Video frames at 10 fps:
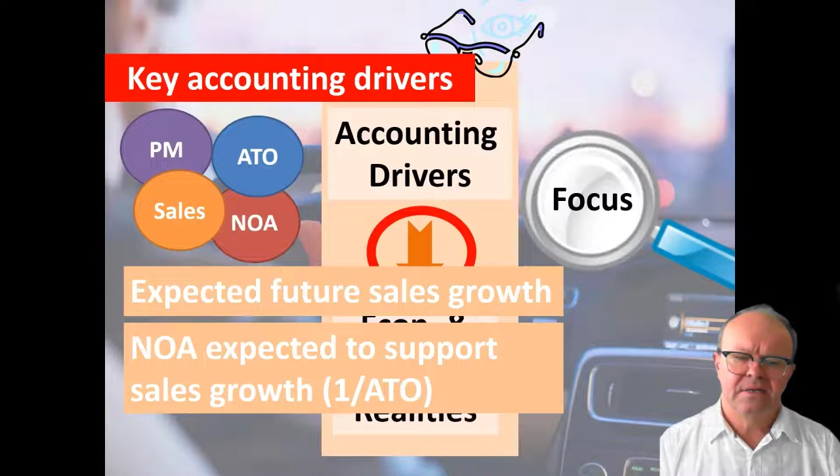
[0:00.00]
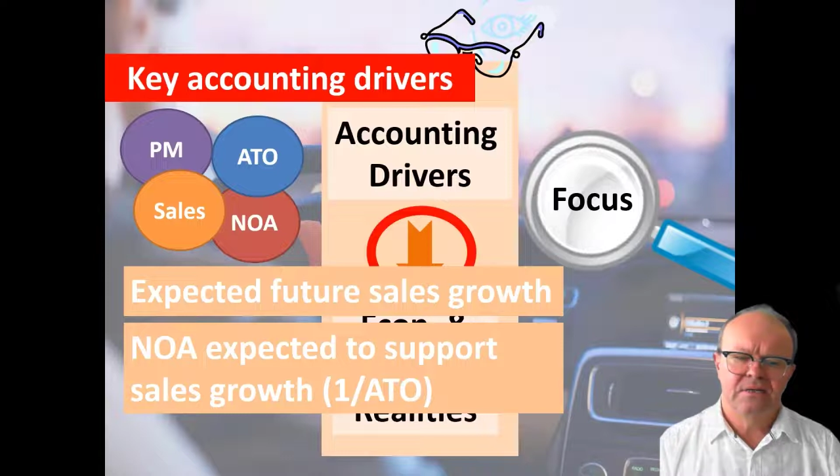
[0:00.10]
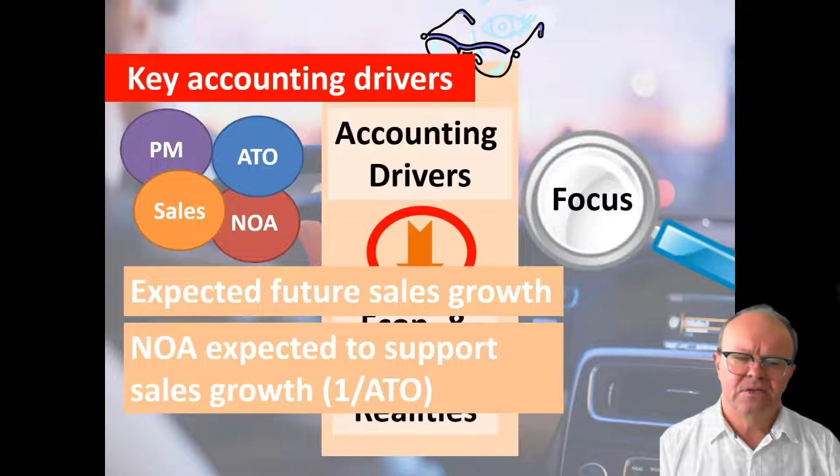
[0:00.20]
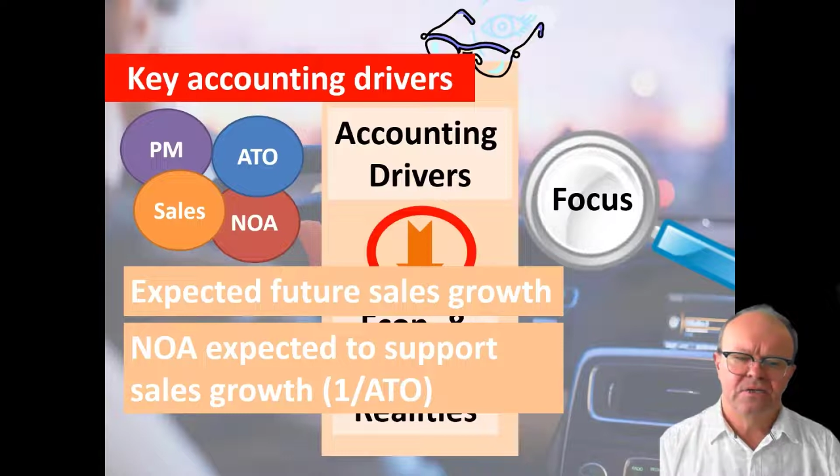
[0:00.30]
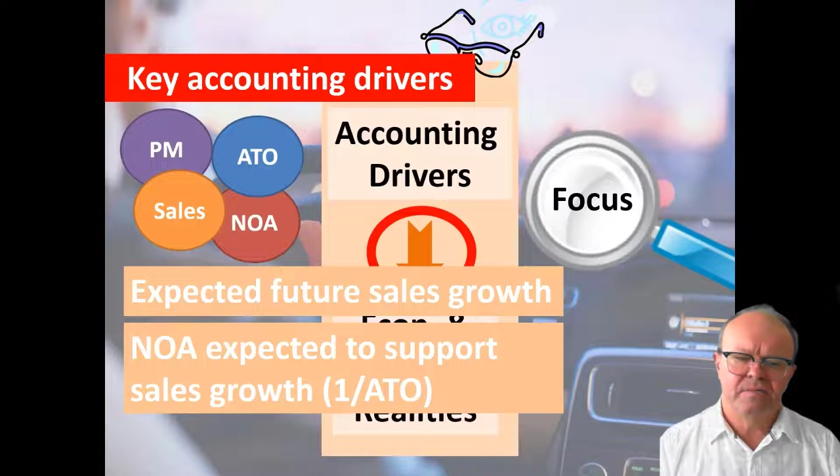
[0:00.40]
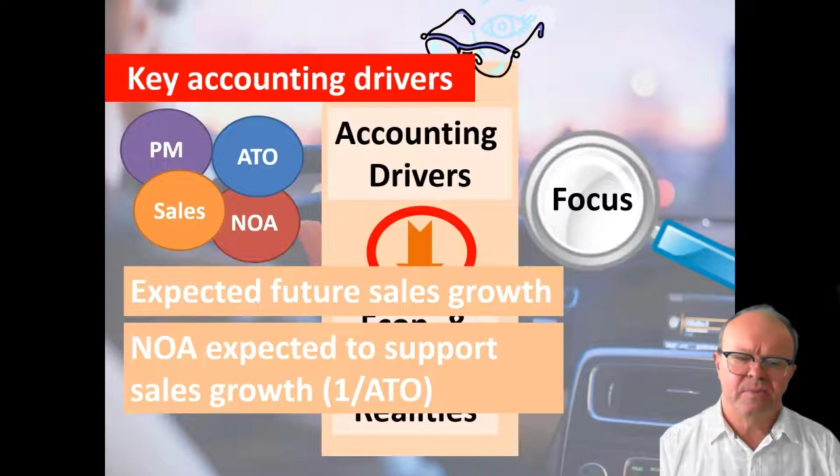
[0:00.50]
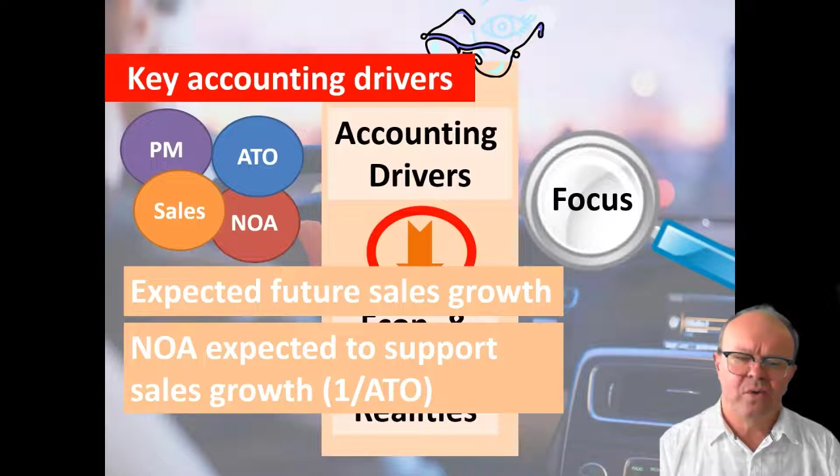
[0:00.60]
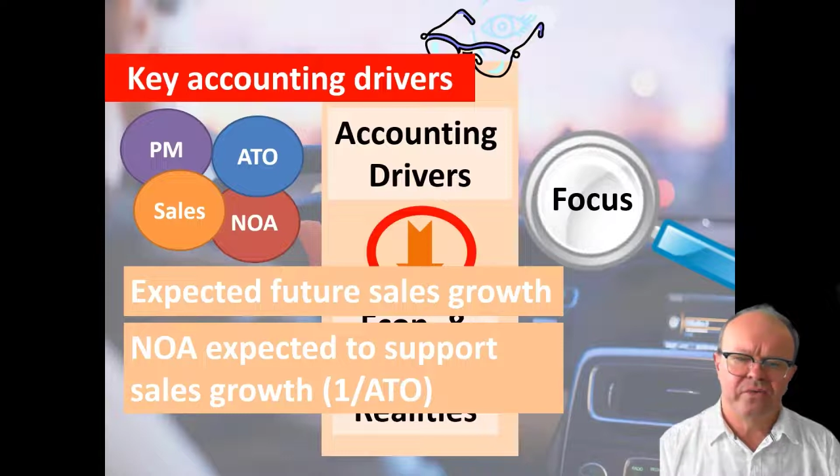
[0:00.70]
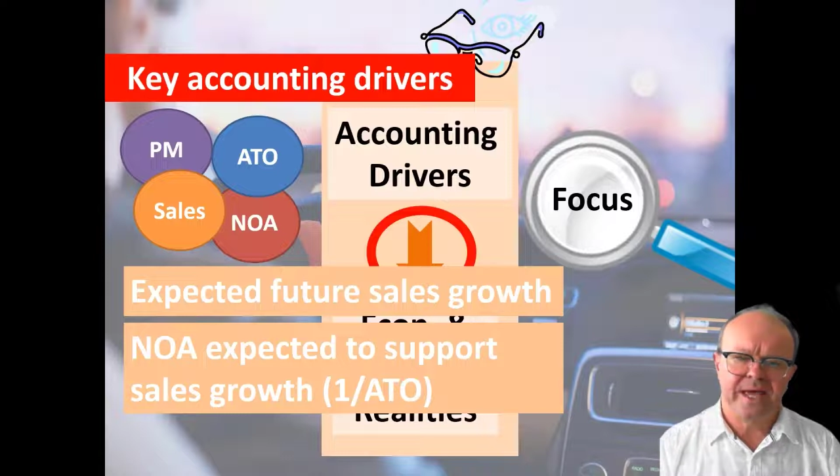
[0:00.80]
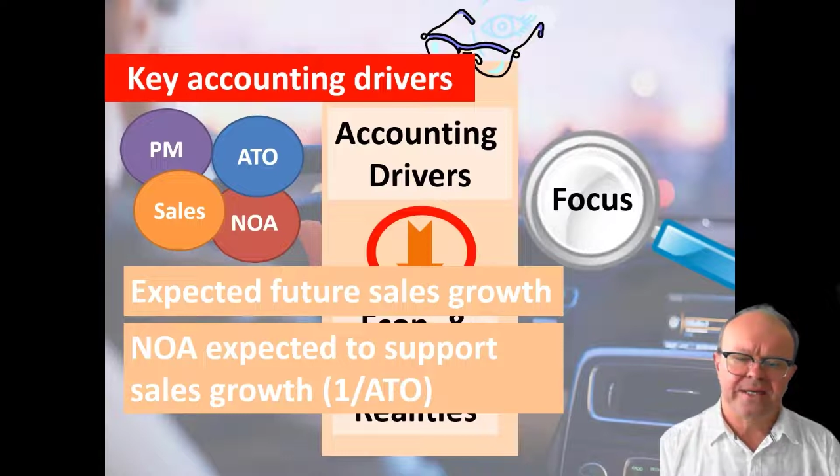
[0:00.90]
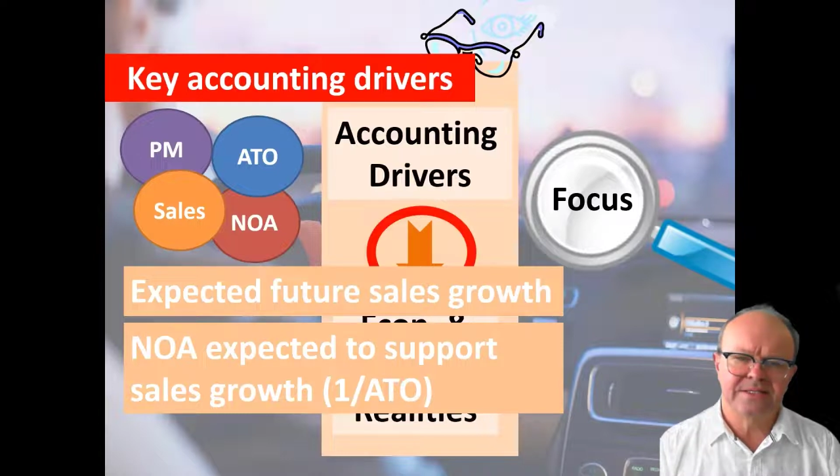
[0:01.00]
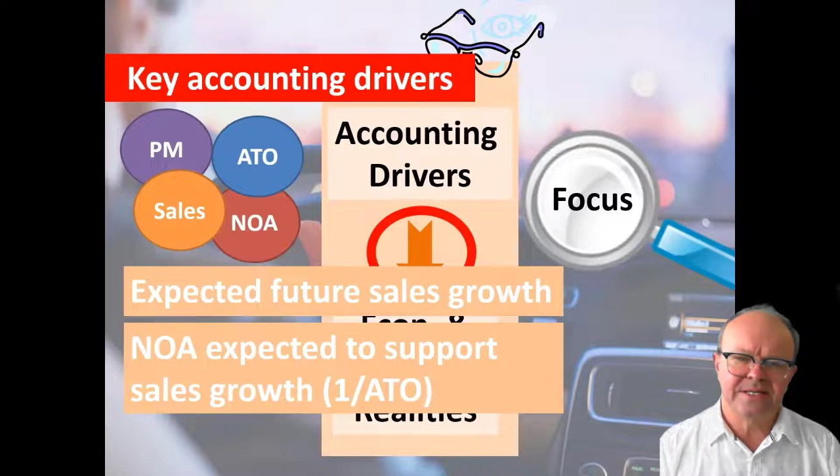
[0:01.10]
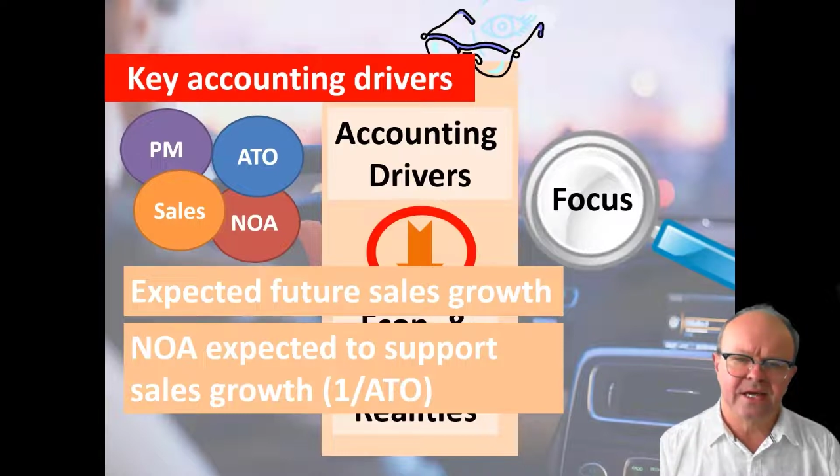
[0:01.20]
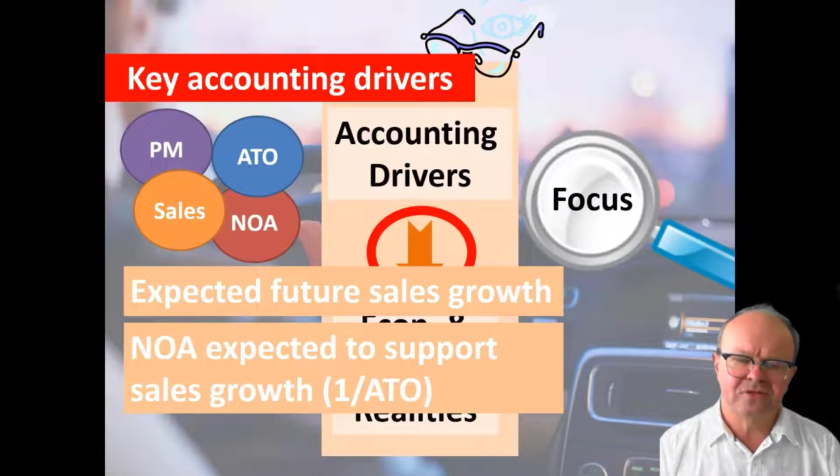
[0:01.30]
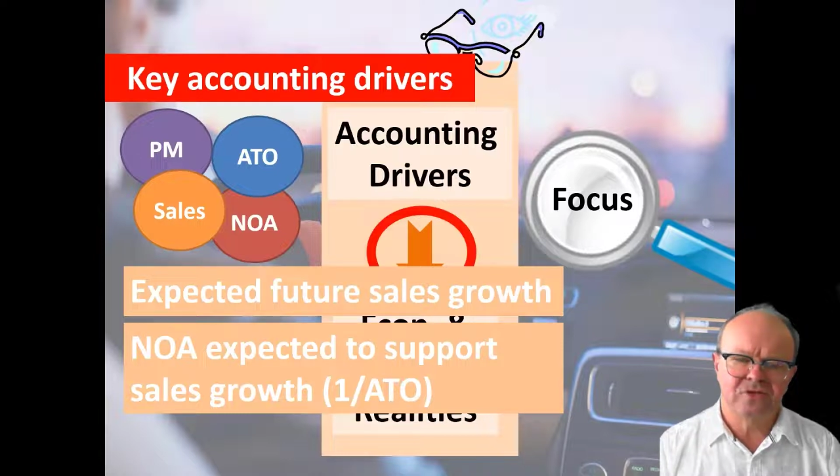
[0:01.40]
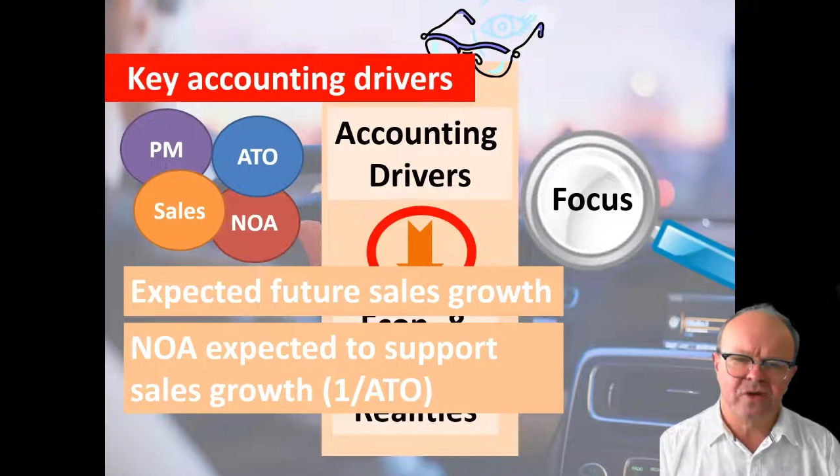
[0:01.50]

to support that sales